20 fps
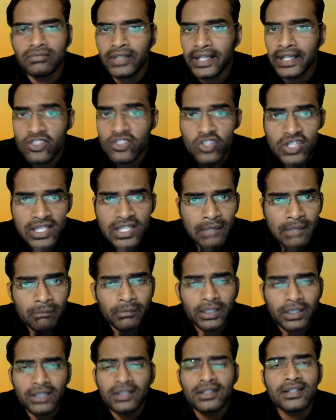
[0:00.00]

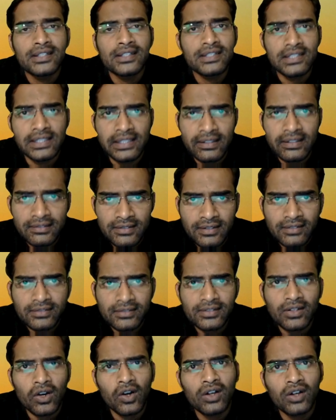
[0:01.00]
HTML,
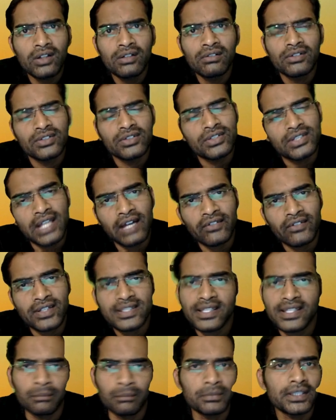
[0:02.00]
CSS, or
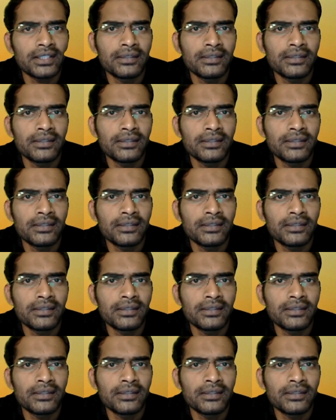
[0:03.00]
JavaScript.